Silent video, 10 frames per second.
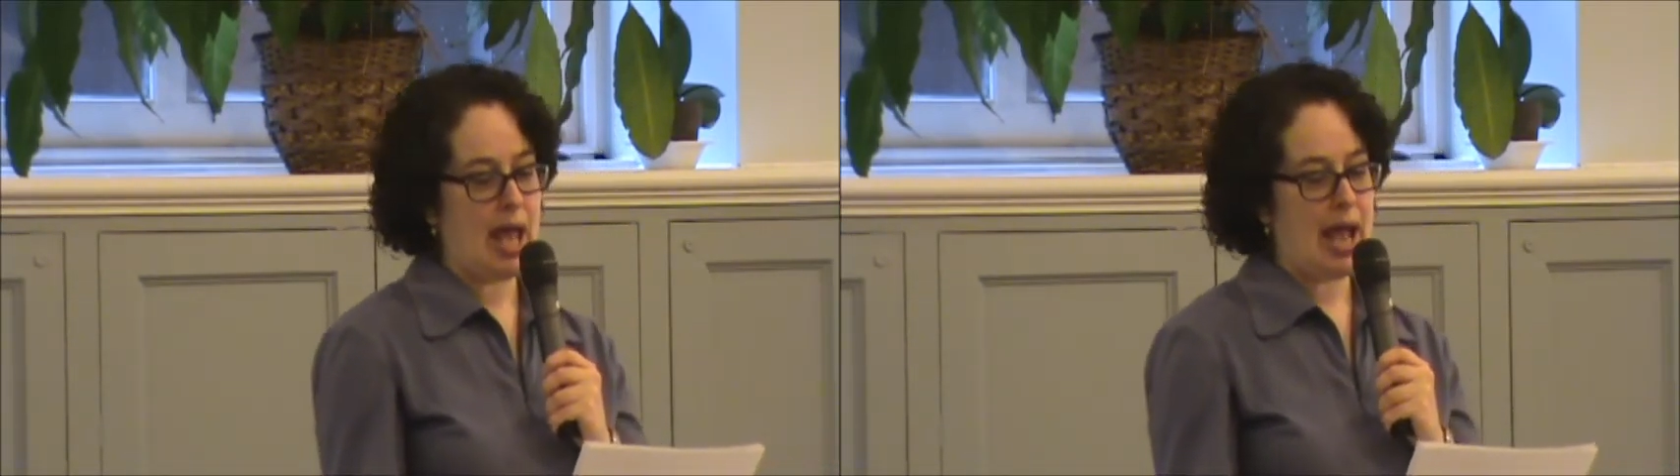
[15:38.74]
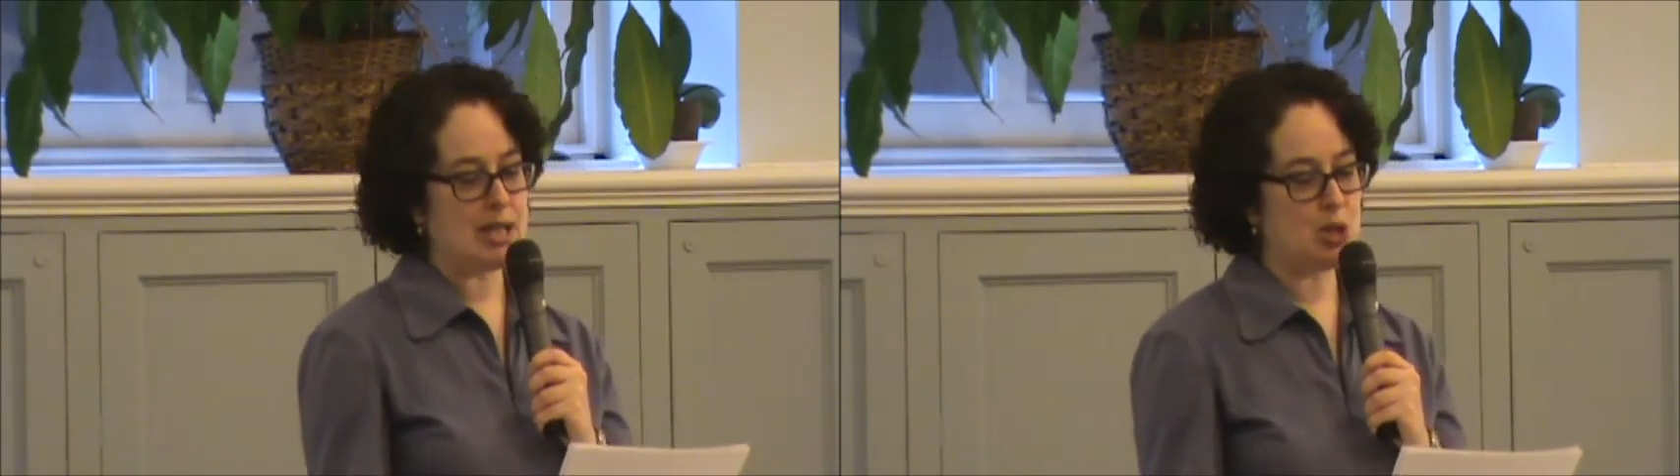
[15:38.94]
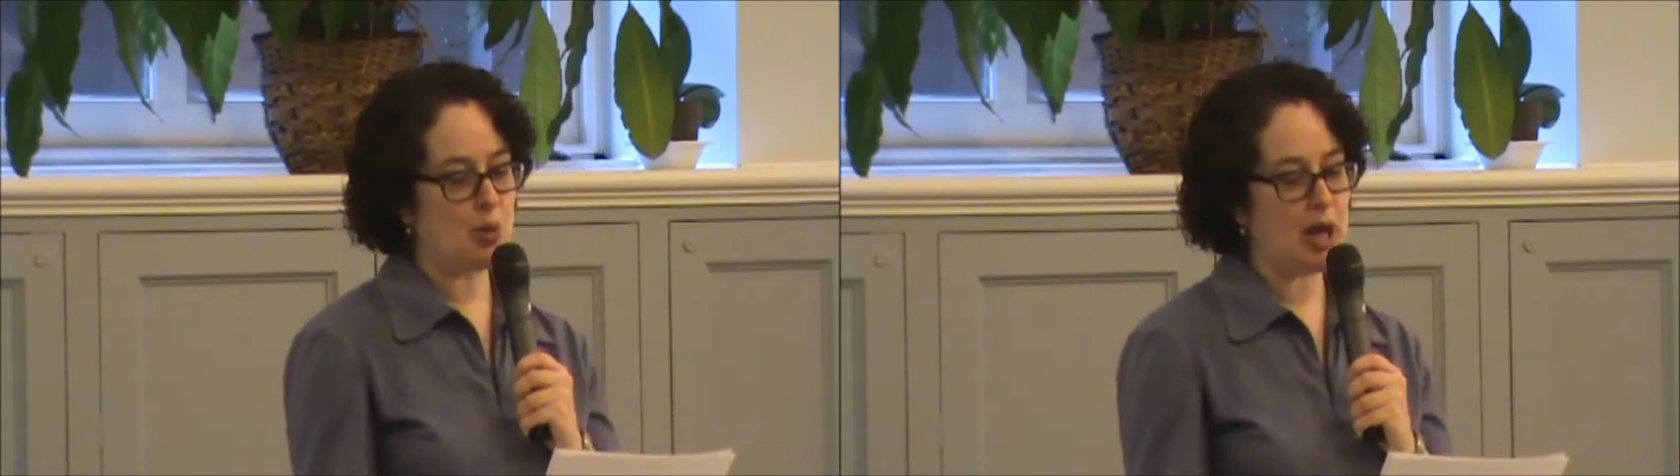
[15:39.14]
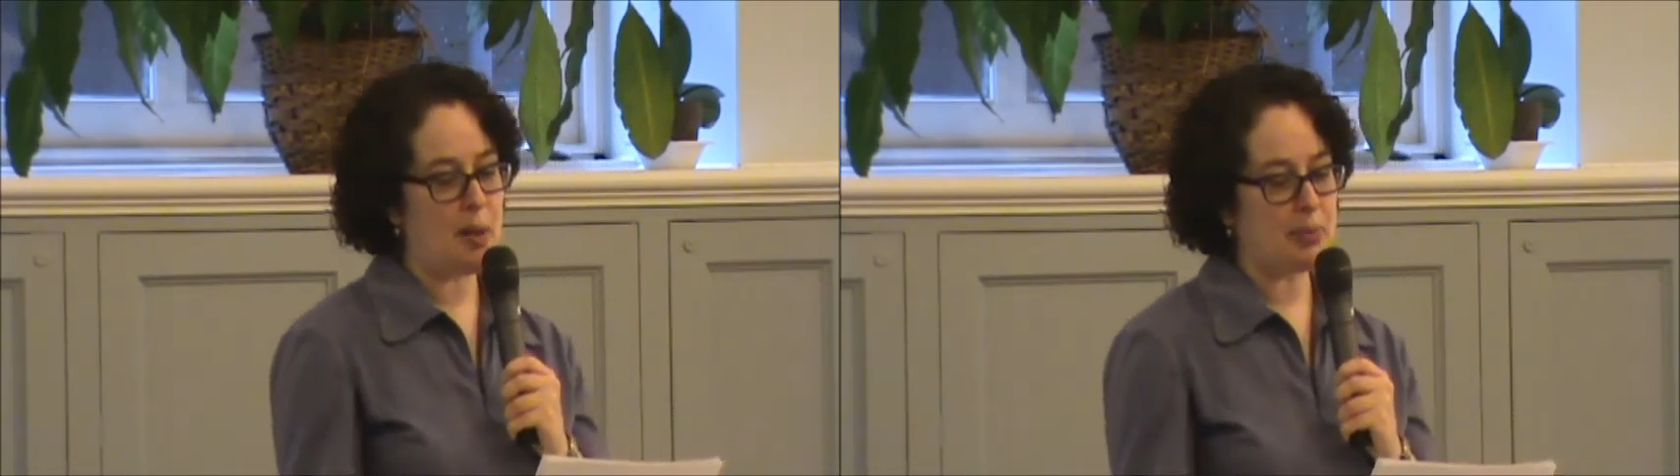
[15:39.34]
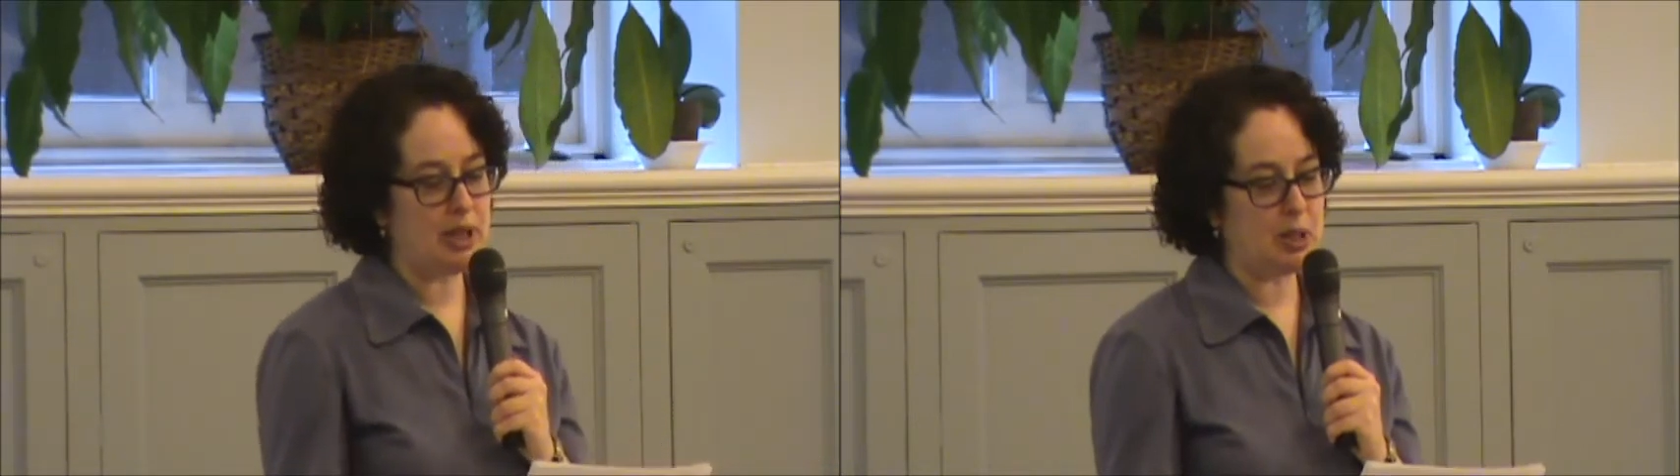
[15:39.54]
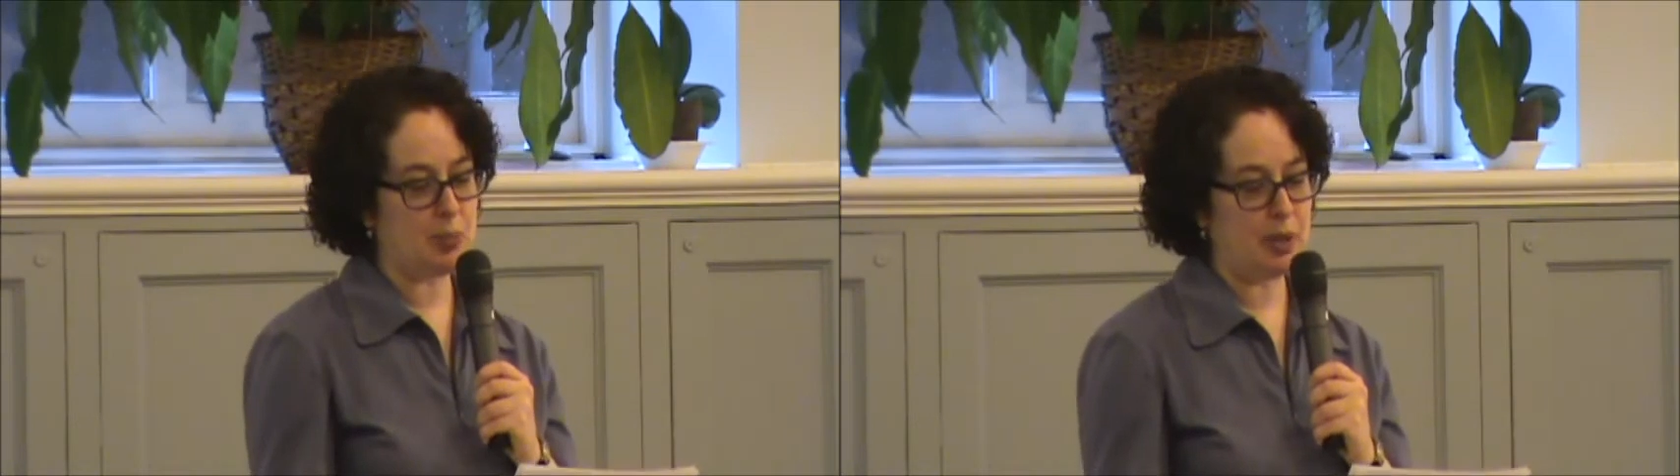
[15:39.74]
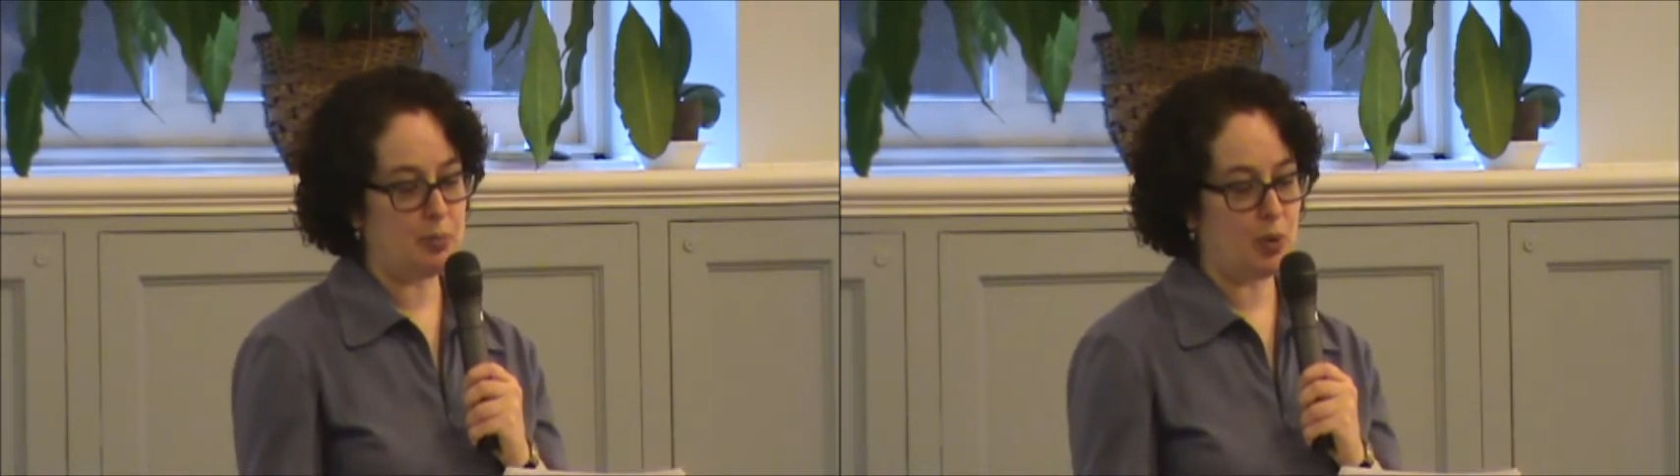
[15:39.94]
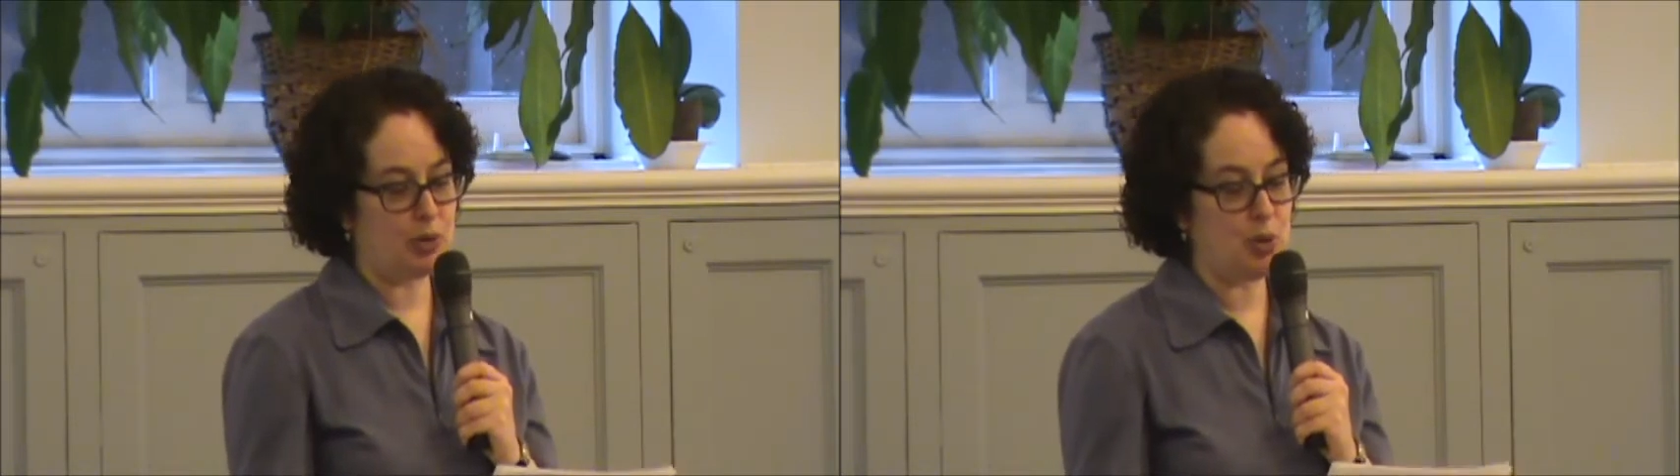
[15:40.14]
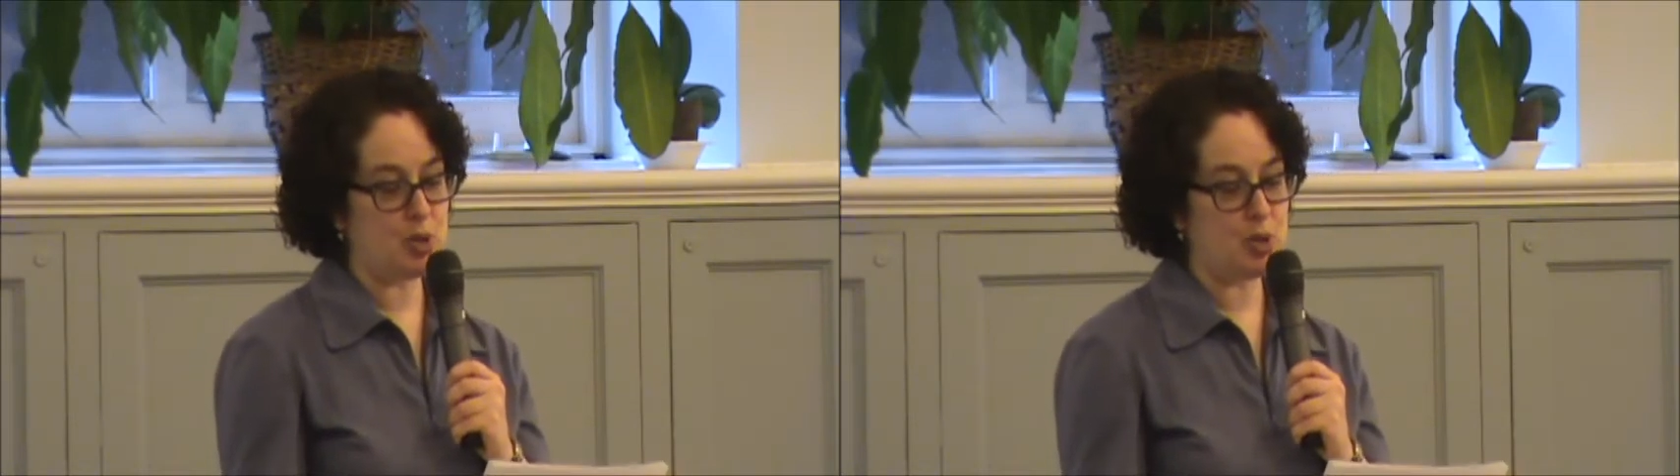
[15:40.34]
As you accompanied the people